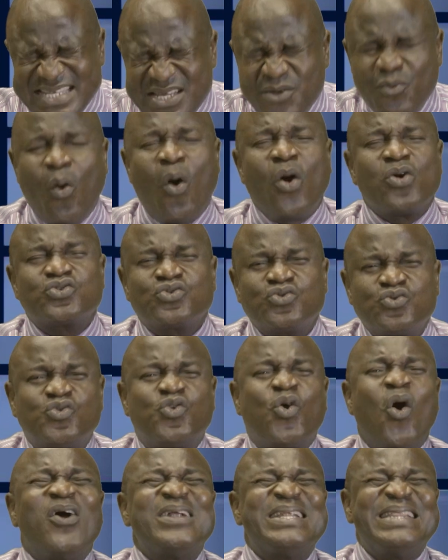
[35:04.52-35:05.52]
reward,
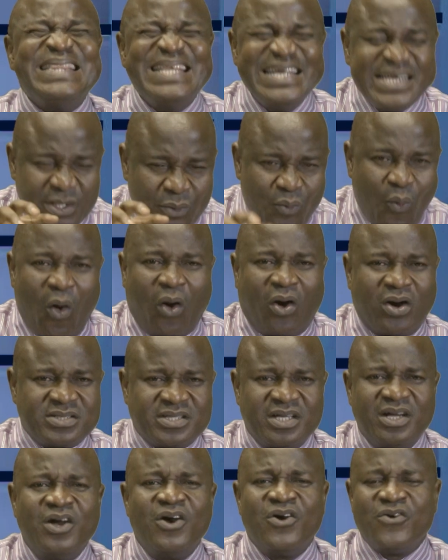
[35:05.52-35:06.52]
godly reward
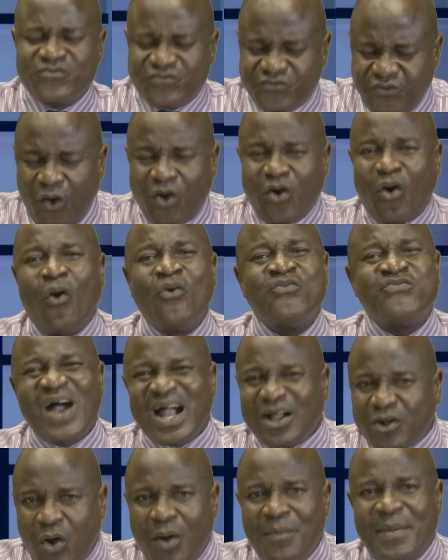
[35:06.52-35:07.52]
for
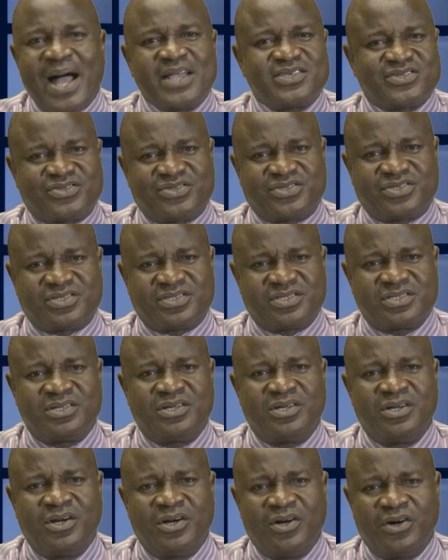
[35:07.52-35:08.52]
overcomers
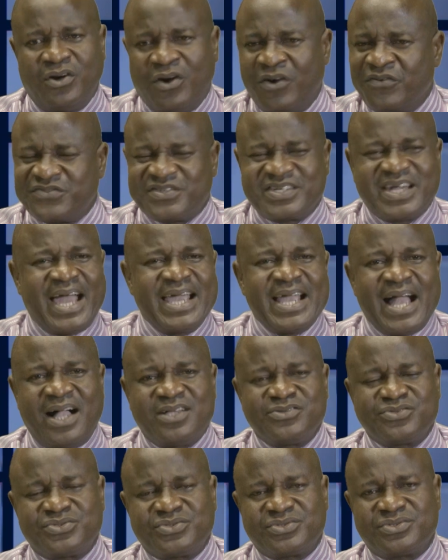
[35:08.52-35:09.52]
of trials.
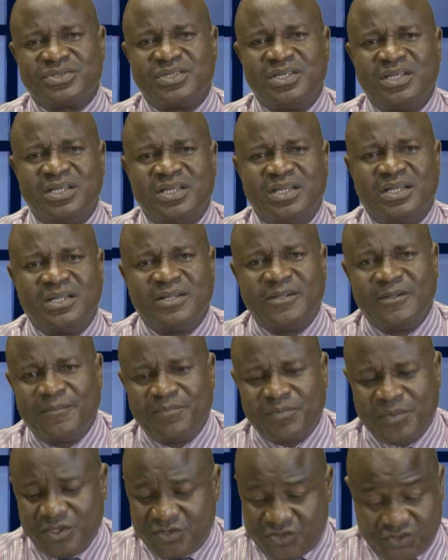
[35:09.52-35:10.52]

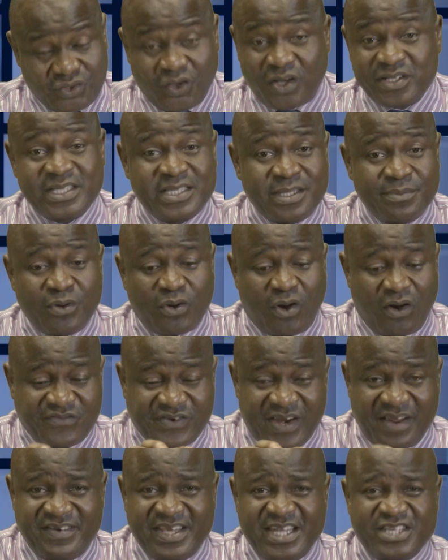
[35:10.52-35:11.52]
Study the book of
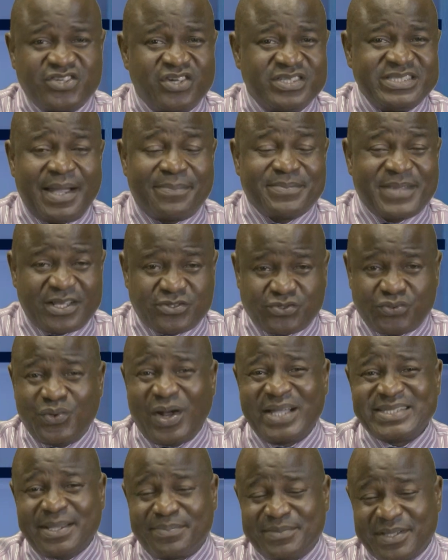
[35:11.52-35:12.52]
Revelation chapter 2
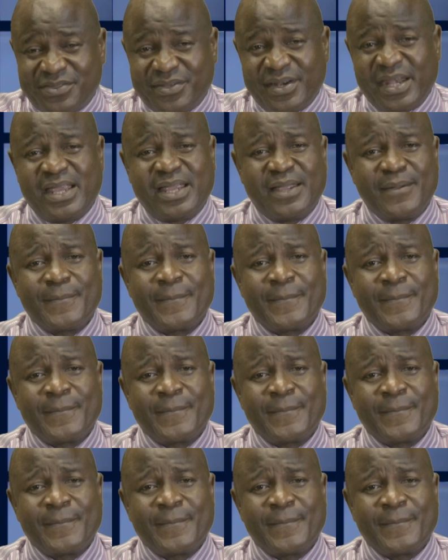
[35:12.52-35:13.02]
and chapter 3.